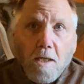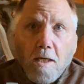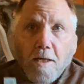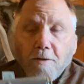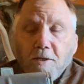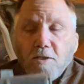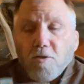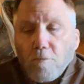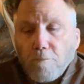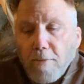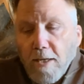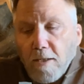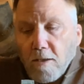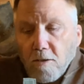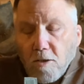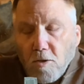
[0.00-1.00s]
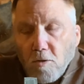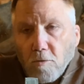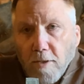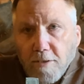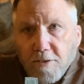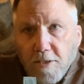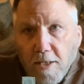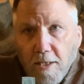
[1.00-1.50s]
These are made in the
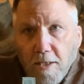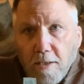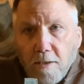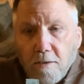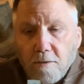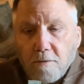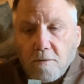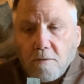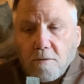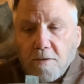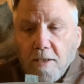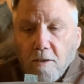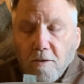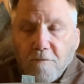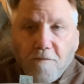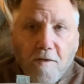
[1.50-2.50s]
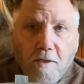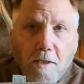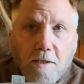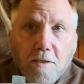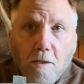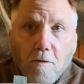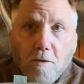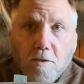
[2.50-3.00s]
USA, down in Phoenix,
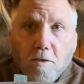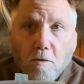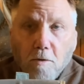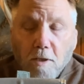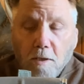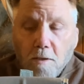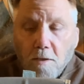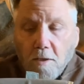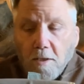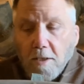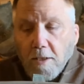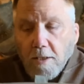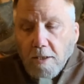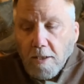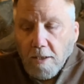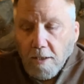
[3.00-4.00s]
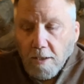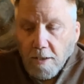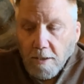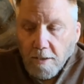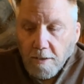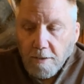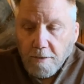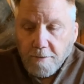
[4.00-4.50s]
Arizona,
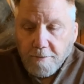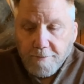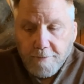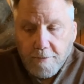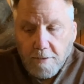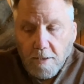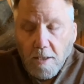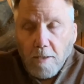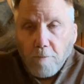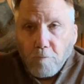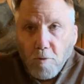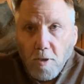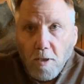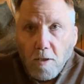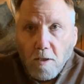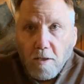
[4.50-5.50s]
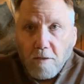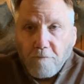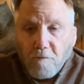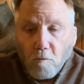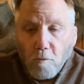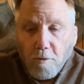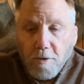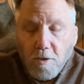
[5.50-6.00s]
and I'm really looking
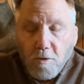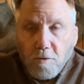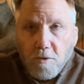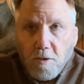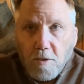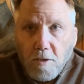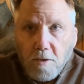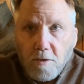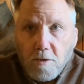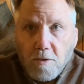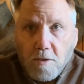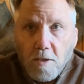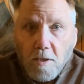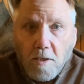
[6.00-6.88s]
forward to using these.